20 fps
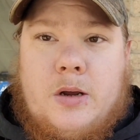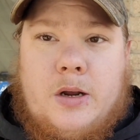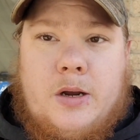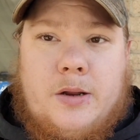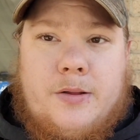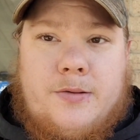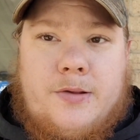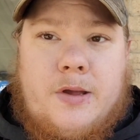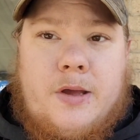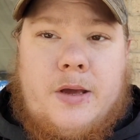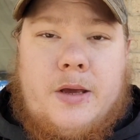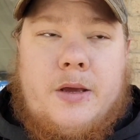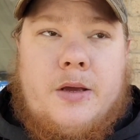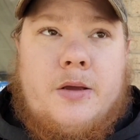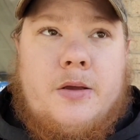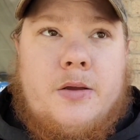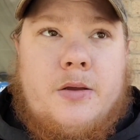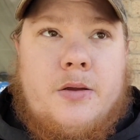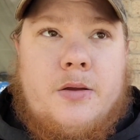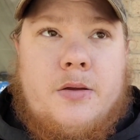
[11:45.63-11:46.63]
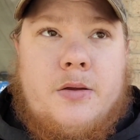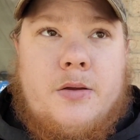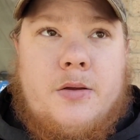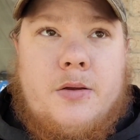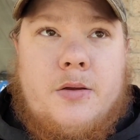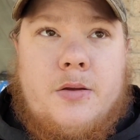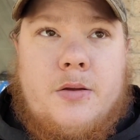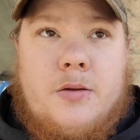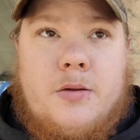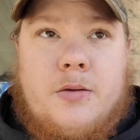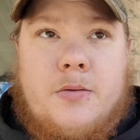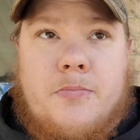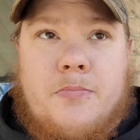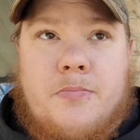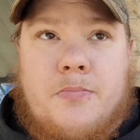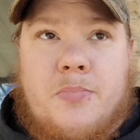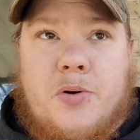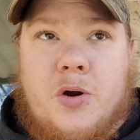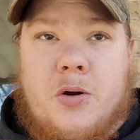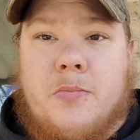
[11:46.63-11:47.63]
It is a
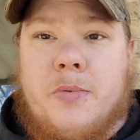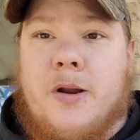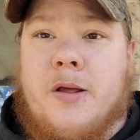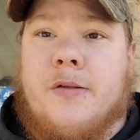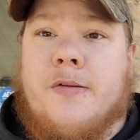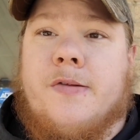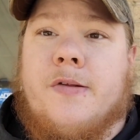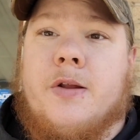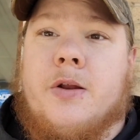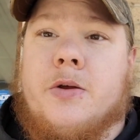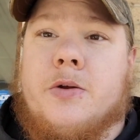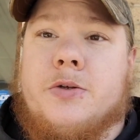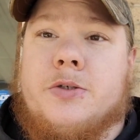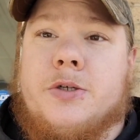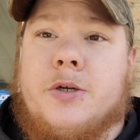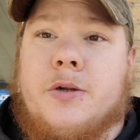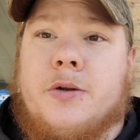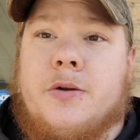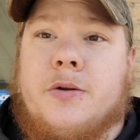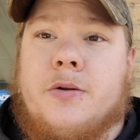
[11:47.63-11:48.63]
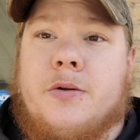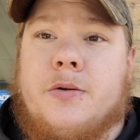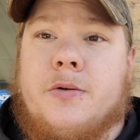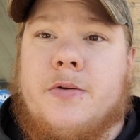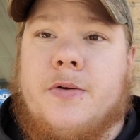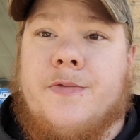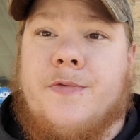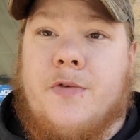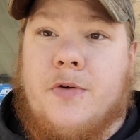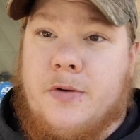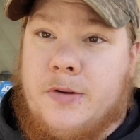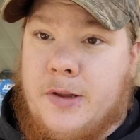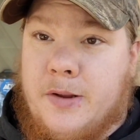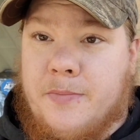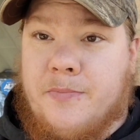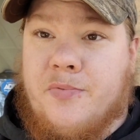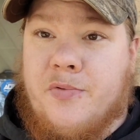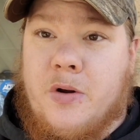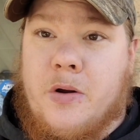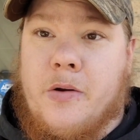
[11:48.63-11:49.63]
permanent solution for a
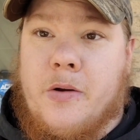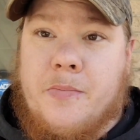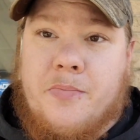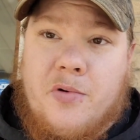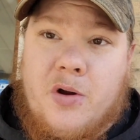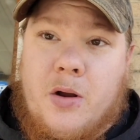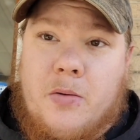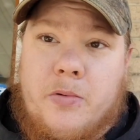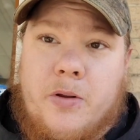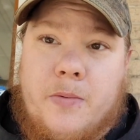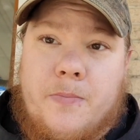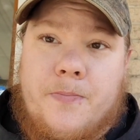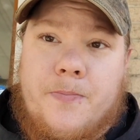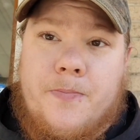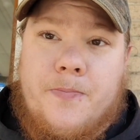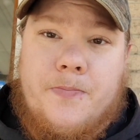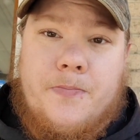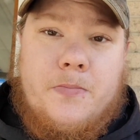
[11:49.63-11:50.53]
temporary problem.